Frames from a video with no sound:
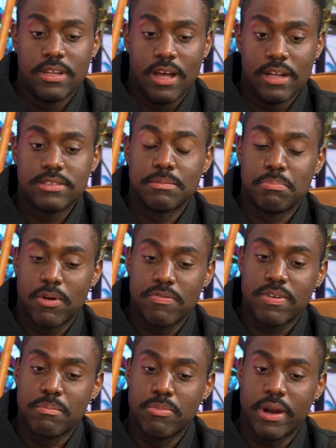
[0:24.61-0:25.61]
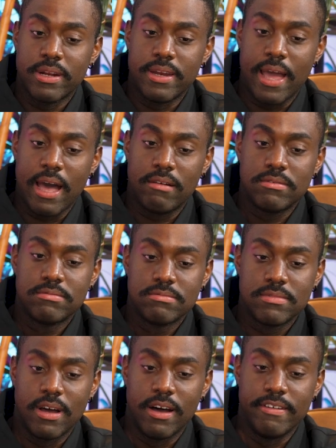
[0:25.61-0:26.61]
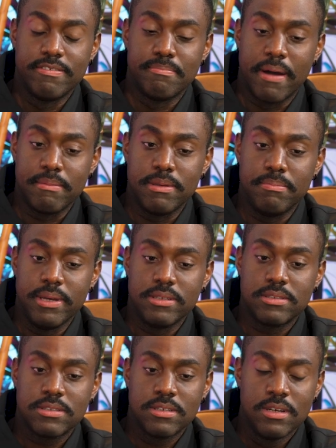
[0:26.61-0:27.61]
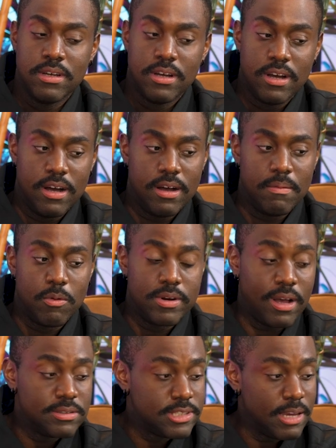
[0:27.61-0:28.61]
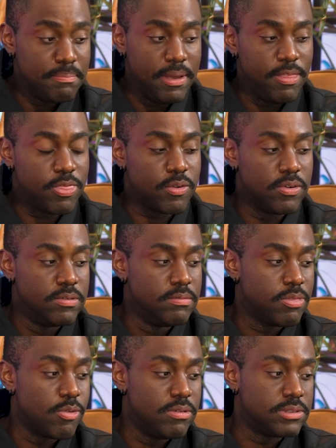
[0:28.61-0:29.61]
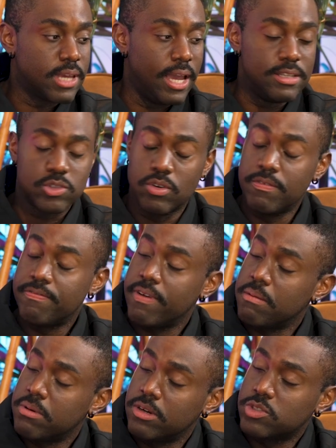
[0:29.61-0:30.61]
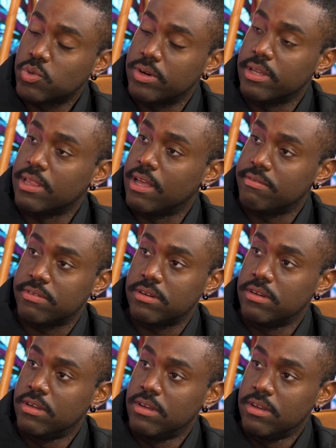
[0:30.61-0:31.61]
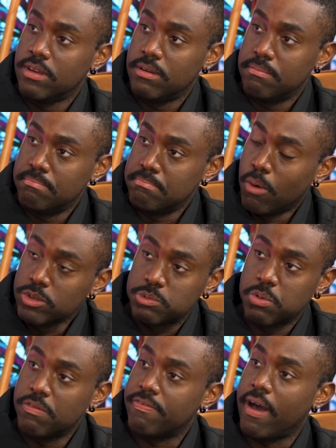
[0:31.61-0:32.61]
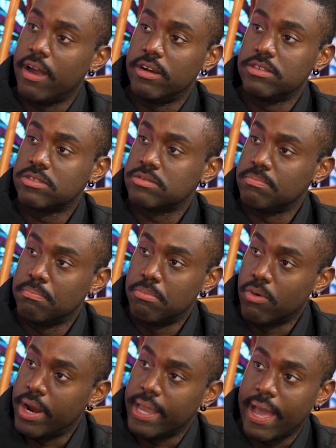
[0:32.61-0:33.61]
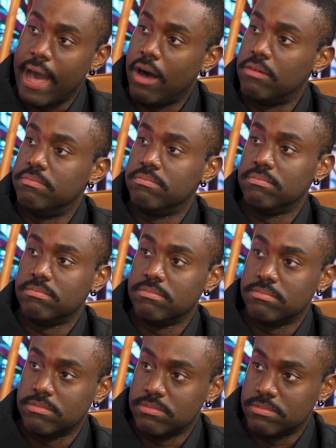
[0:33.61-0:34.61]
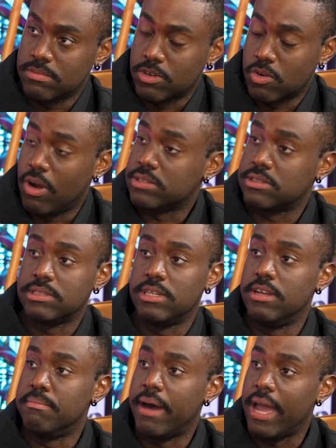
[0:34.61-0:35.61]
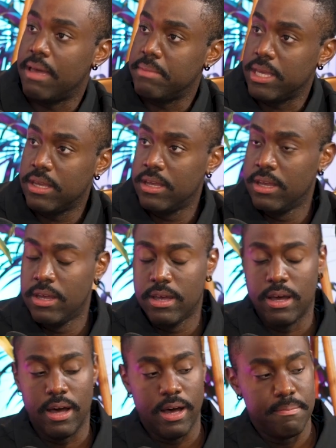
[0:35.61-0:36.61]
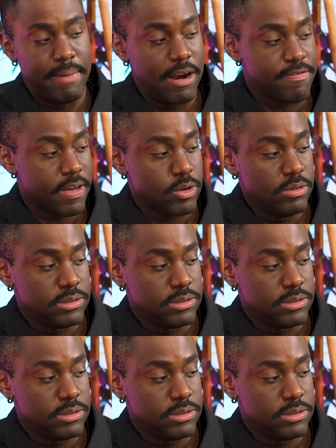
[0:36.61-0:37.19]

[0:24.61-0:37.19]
That's a perfect breakdown of Miami Beach. Well, now take me through this case. So in February 2011, multiple fires break out across the city of Miami. Matter of fact,